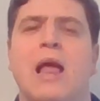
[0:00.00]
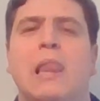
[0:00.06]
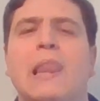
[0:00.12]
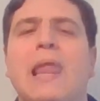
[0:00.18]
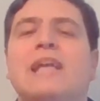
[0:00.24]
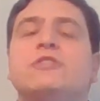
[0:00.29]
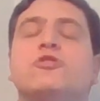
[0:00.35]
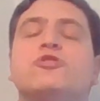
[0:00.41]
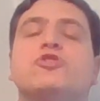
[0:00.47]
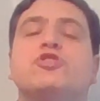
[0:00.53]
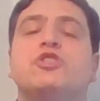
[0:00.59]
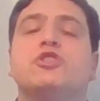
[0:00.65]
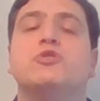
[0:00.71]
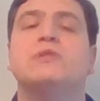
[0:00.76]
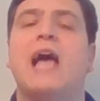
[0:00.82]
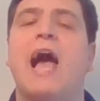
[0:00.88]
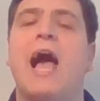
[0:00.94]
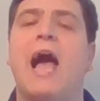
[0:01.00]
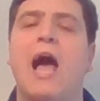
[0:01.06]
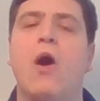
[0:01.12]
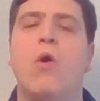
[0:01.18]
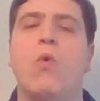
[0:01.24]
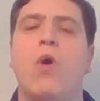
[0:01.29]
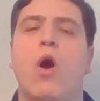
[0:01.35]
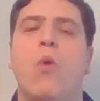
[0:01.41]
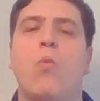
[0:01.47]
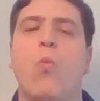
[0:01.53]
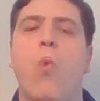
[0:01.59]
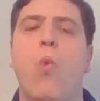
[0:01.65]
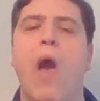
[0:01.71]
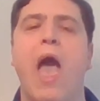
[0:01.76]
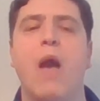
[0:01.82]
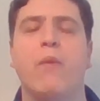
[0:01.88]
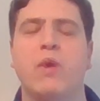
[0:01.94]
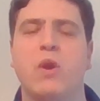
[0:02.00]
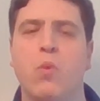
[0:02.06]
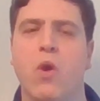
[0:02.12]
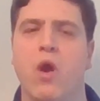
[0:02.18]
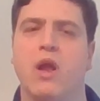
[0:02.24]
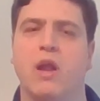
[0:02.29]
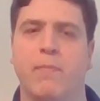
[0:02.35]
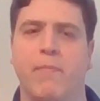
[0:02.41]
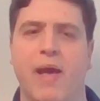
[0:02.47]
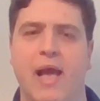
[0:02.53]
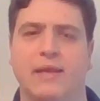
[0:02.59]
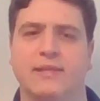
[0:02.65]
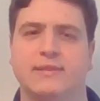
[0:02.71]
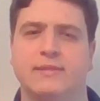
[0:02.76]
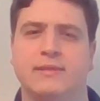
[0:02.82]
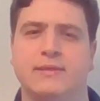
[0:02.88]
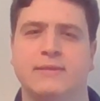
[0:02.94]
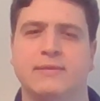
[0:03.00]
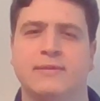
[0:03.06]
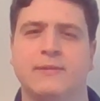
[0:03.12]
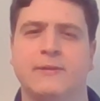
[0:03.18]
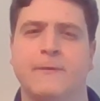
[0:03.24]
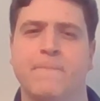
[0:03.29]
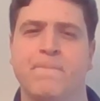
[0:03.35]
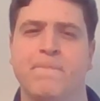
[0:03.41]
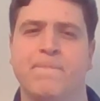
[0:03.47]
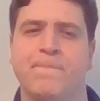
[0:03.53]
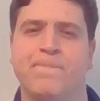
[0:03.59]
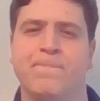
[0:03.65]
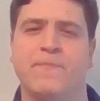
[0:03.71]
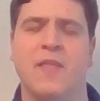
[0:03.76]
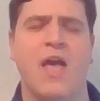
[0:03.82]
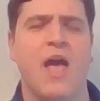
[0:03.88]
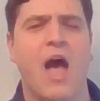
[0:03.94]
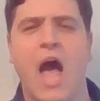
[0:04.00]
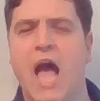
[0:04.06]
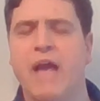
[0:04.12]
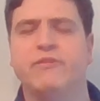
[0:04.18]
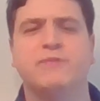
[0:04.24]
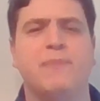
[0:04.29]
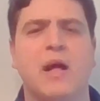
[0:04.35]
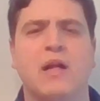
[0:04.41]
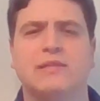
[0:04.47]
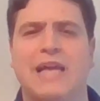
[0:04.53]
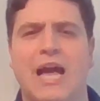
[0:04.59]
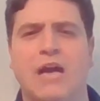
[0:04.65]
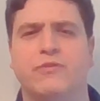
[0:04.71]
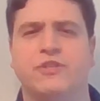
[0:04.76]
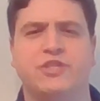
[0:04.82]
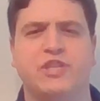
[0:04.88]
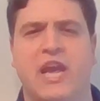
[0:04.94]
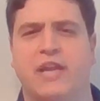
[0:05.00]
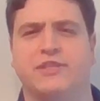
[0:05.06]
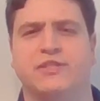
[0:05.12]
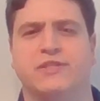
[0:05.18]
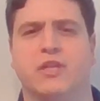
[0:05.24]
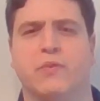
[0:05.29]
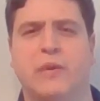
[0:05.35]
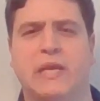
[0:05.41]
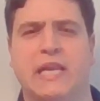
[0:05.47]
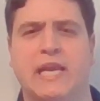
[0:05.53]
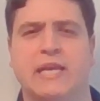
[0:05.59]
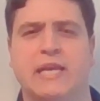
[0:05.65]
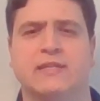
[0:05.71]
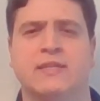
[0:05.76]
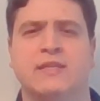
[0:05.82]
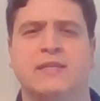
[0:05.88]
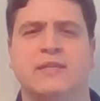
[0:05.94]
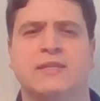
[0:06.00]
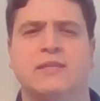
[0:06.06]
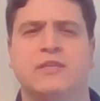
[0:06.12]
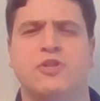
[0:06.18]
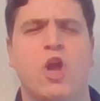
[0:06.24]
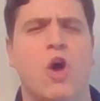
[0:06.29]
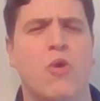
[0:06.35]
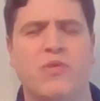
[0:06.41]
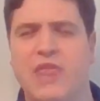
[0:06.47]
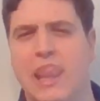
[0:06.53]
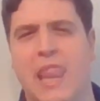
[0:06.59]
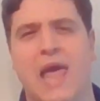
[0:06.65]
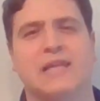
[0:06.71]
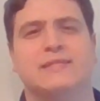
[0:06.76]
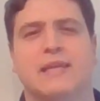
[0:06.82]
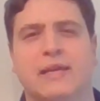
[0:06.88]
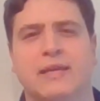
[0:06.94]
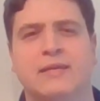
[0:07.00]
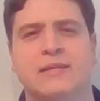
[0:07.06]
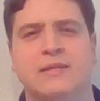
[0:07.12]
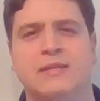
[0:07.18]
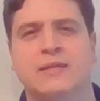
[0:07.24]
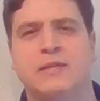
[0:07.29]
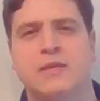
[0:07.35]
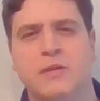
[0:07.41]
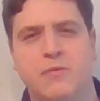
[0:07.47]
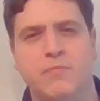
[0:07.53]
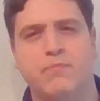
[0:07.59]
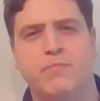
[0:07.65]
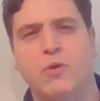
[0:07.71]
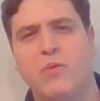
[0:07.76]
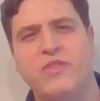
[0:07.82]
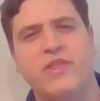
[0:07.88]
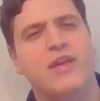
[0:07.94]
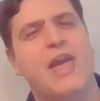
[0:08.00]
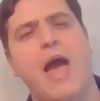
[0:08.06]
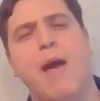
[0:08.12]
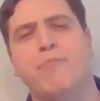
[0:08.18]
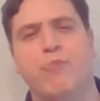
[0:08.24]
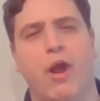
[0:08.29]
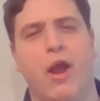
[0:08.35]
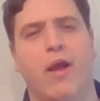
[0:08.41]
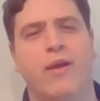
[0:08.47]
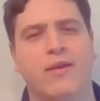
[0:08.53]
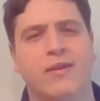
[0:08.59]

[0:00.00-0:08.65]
Let us choose how and where we work best. I've spelled out the changes that we need, not with a letter, but with a camera.